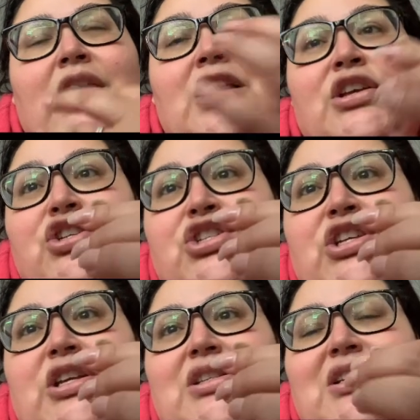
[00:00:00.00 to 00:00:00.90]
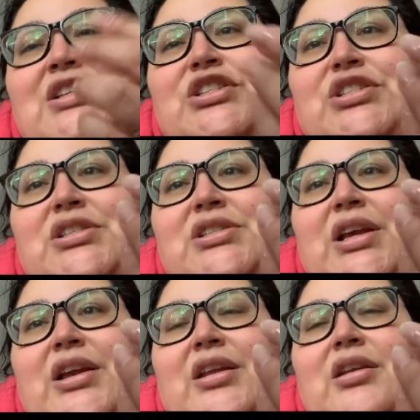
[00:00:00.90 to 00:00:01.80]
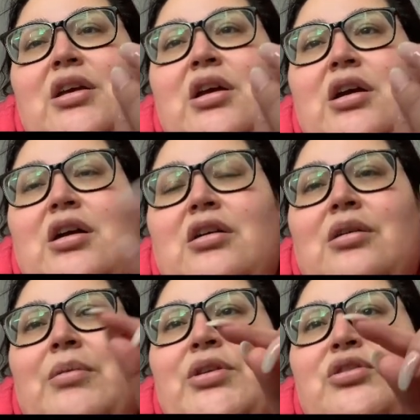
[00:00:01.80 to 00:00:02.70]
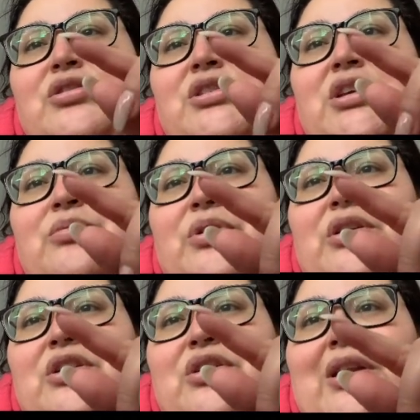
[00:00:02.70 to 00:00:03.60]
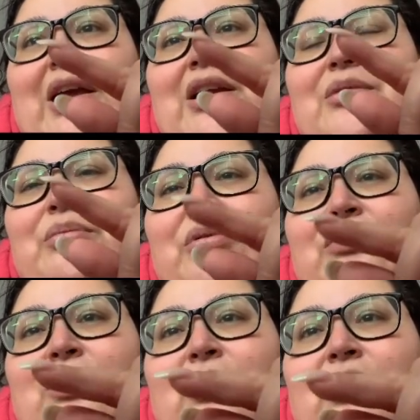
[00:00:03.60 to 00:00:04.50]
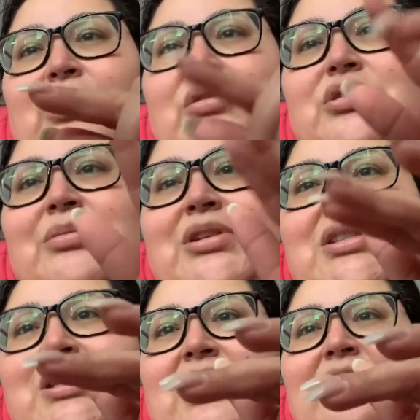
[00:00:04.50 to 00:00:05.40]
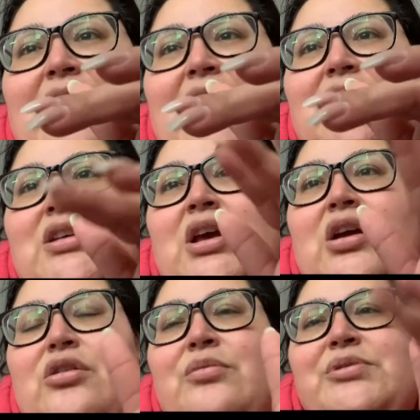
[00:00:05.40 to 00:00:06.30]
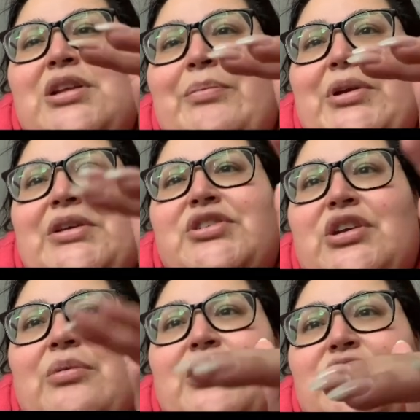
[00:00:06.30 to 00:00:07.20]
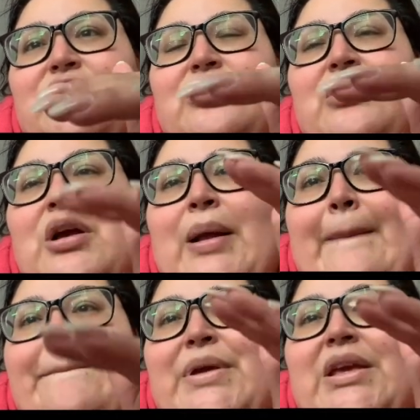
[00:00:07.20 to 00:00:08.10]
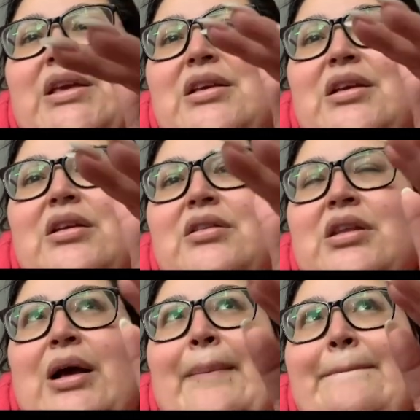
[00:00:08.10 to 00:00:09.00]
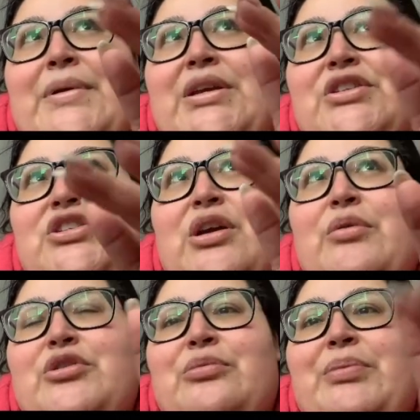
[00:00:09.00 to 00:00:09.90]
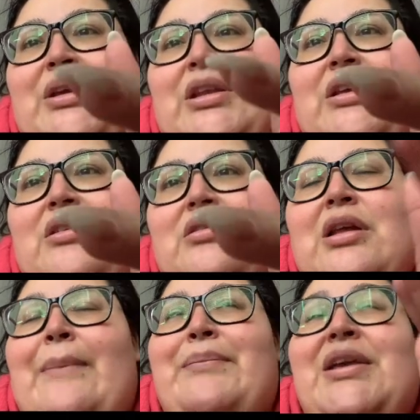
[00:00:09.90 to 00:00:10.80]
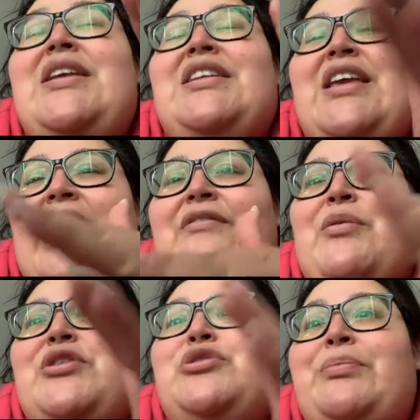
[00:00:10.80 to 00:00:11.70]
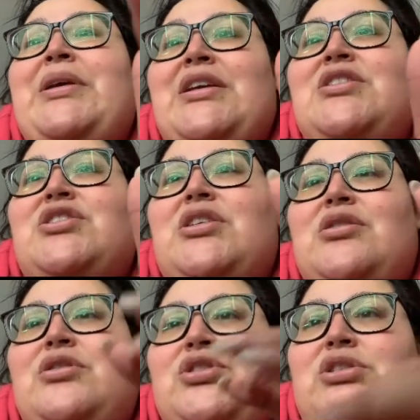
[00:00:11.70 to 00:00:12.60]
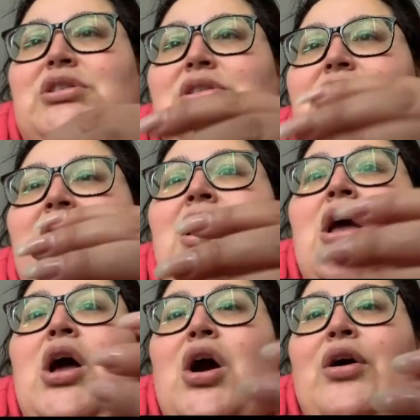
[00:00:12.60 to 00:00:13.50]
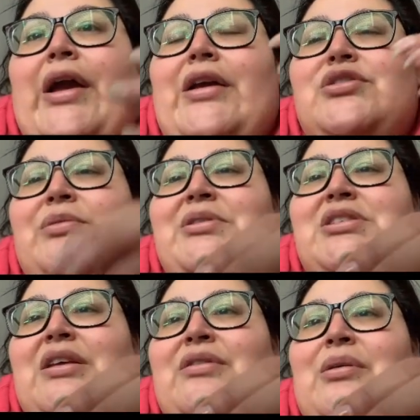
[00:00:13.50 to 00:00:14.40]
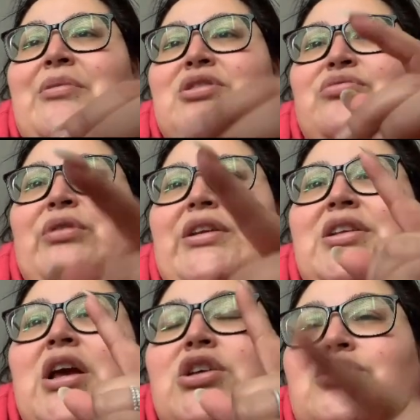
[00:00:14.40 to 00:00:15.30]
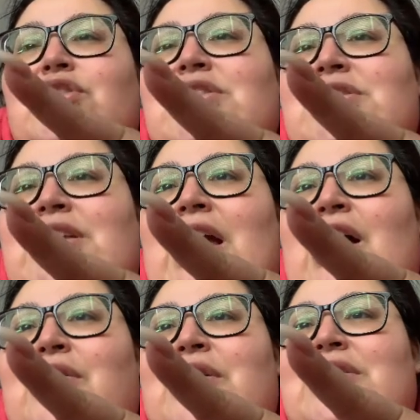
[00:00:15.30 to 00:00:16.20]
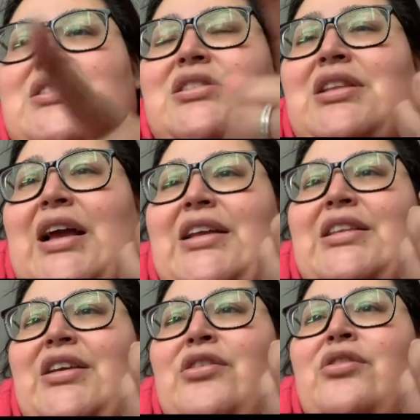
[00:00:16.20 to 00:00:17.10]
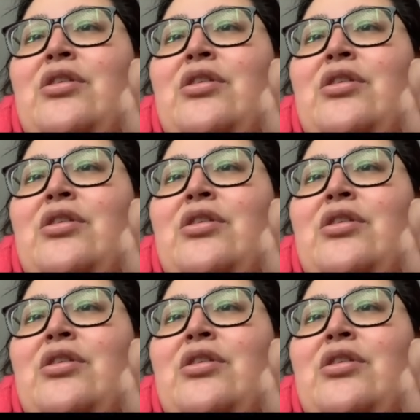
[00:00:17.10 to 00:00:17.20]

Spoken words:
sheet in just a second. And you'll see what it looked like before. So I'm gonna save that. Oops, not PNG. I want to do not PNG. I want to do PD. Not PDF, I want to do PNG, Lord Jesus. Okay, so I'm going to save the image. Right. So you can see how it's light there,